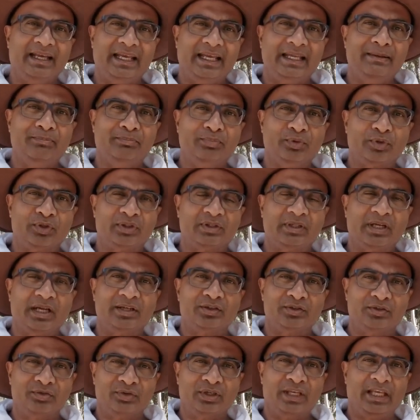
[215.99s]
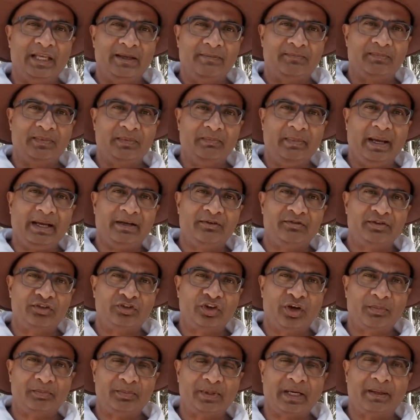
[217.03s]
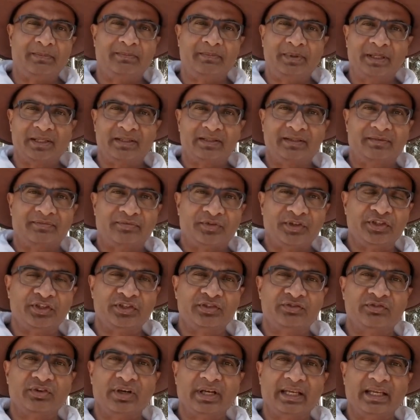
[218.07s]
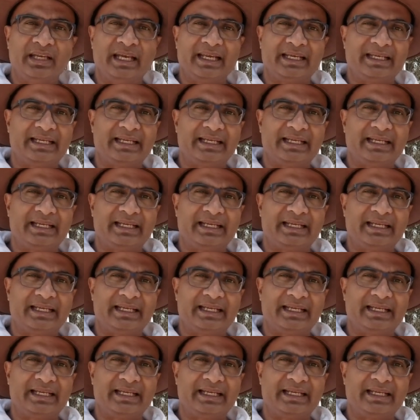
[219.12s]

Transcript: input to keep the battery topped up, because the fridge is running.